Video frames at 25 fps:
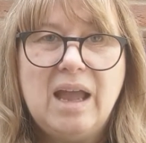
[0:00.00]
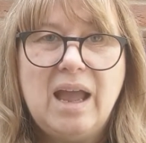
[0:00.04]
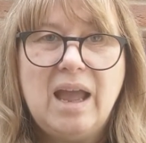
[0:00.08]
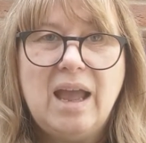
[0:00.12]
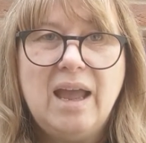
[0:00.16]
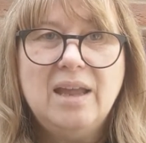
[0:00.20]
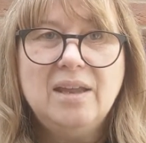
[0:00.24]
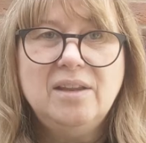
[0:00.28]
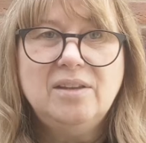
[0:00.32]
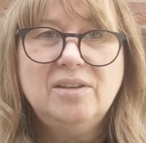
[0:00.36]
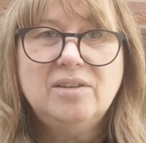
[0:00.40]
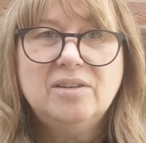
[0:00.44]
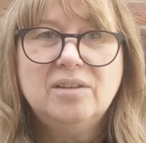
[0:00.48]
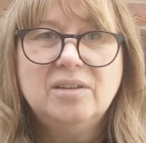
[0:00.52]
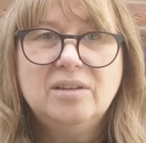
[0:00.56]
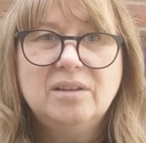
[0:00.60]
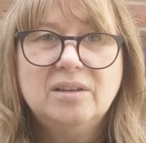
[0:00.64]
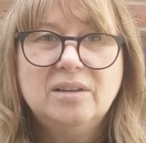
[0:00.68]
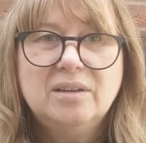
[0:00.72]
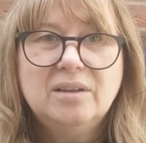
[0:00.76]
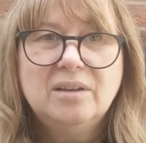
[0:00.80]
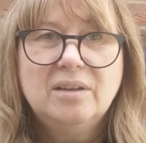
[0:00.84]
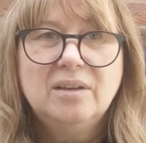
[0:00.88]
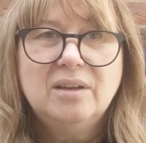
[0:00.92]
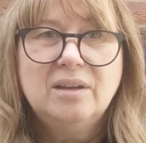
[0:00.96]
8,
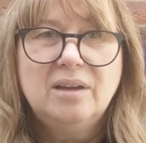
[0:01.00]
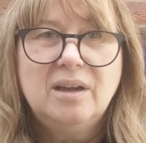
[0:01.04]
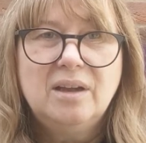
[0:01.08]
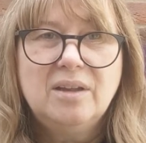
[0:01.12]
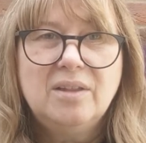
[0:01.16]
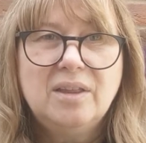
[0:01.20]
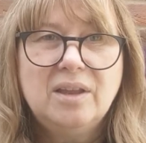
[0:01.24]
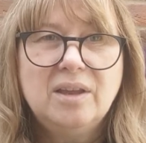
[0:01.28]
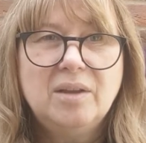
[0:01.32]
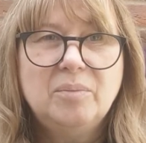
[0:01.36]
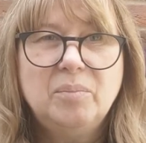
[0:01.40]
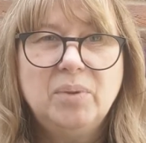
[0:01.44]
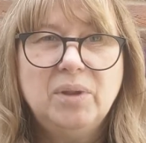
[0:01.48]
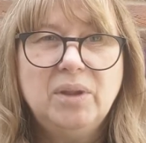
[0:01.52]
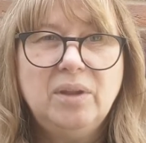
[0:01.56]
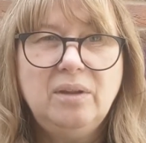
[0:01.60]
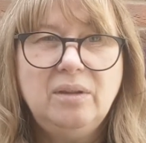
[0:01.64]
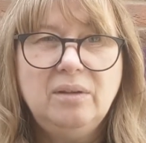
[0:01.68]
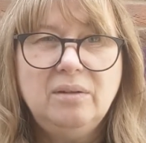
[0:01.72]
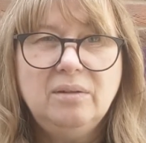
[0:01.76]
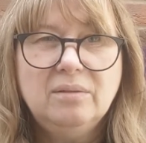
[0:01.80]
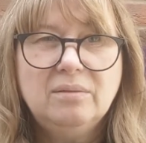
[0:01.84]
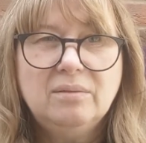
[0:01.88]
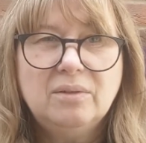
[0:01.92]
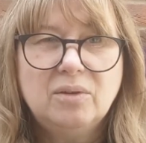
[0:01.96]
I think
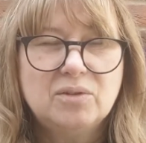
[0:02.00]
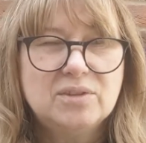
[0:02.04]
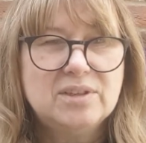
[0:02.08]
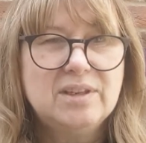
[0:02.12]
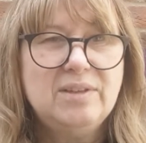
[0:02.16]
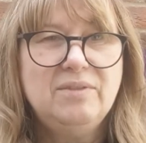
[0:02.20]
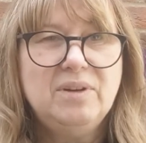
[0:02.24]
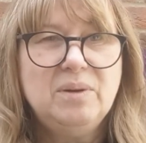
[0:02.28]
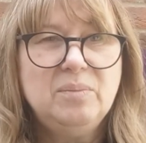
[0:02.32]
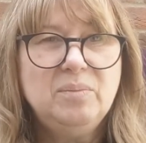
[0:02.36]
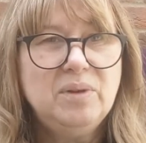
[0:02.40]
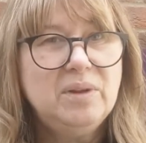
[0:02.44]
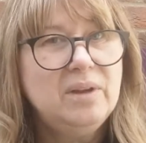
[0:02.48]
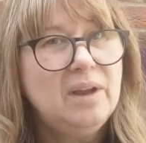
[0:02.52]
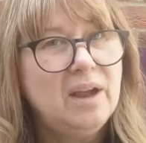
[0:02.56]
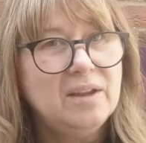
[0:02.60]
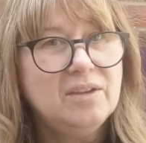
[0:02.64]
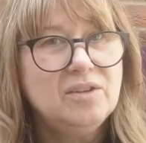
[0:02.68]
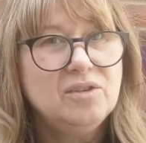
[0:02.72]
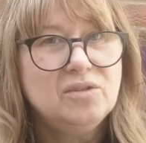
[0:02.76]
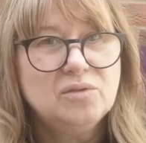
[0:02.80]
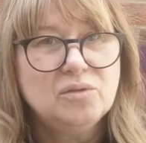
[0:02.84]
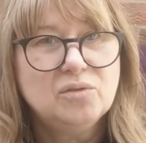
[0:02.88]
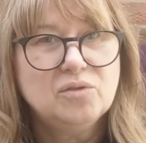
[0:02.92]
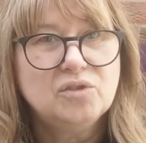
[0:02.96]
B or 7B, I
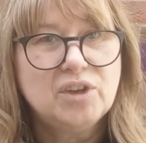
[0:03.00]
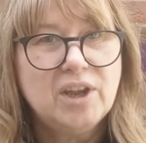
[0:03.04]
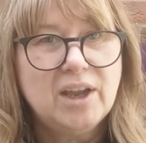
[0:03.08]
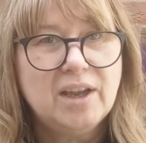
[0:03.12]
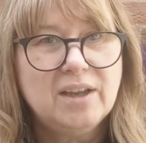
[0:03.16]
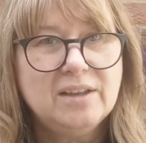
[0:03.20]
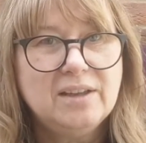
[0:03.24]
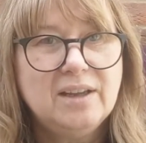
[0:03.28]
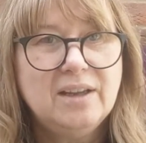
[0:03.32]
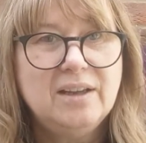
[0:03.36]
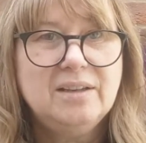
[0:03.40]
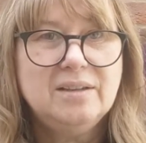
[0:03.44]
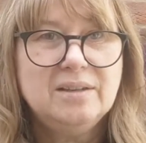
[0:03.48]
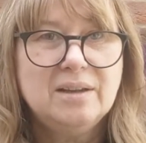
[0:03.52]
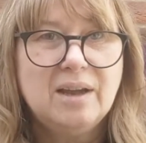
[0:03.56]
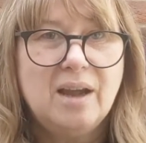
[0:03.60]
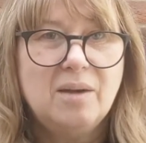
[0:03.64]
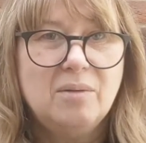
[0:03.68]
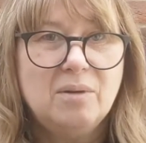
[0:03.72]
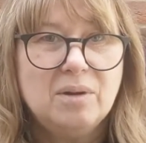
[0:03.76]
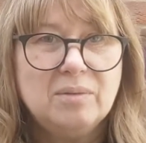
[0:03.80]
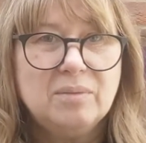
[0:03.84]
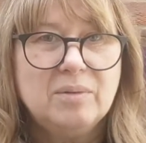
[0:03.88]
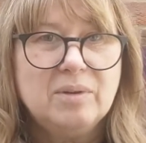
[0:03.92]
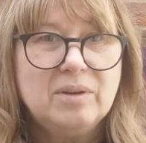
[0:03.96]
need to check that. I
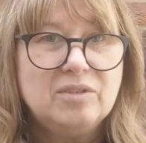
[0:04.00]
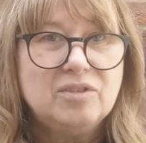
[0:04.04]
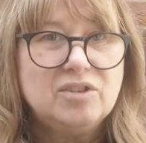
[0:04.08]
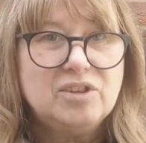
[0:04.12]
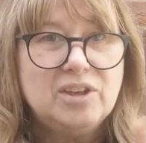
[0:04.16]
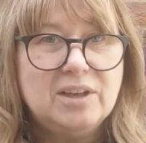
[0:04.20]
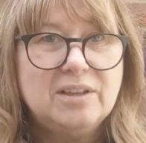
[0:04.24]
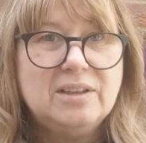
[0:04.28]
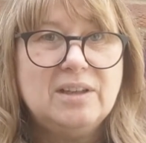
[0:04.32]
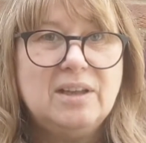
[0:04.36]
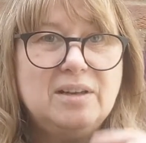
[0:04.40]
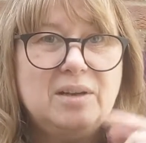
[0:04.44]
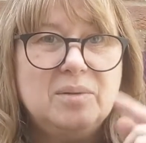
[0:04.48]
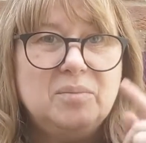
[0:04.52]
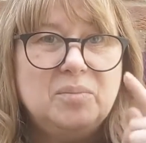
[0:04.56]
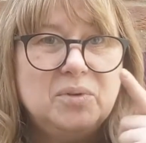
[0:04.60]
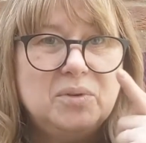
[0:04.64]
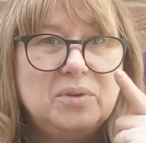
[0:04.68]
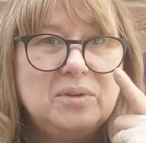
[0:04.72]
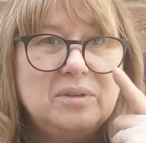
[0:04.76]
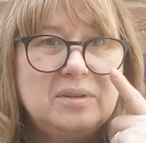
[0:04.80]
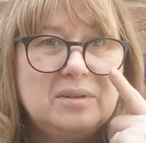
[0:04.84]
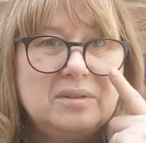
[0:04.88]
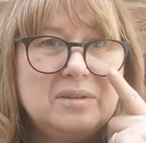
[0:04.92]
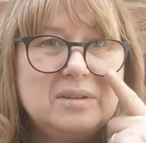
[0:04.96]
will check that and
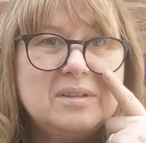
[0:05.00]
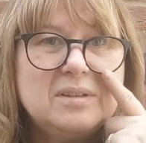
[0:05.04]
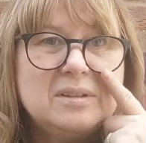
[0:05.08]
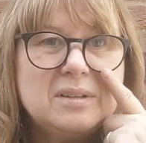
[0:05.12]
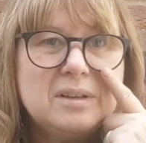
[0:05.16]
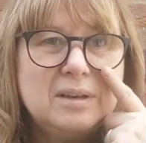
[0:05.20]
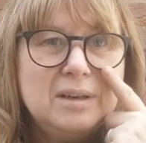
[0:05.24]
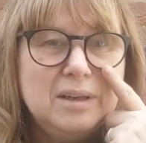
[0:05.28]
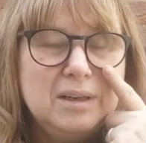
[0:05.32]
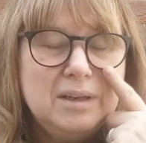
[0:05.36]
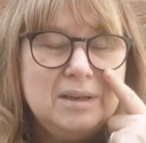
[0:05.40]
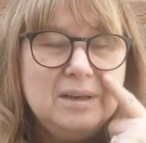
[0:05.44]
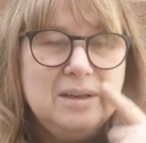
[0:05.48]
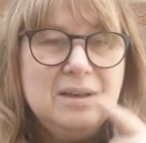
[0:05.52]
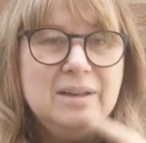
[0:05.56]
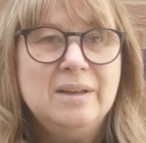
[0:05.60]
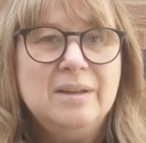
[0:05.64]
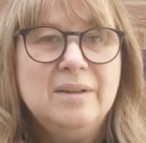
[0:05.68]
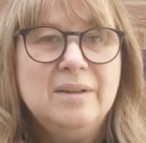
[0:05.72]
put it on the screen.